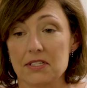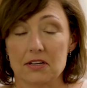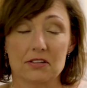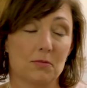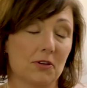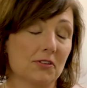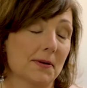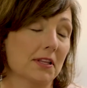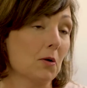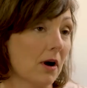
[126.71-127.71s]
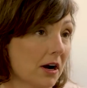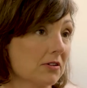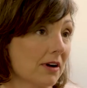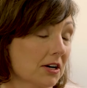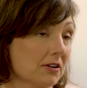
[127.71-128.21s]
sexually abused by the choir
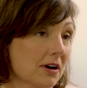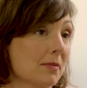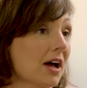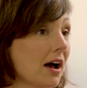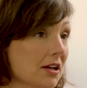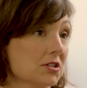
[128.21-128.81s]
director at my high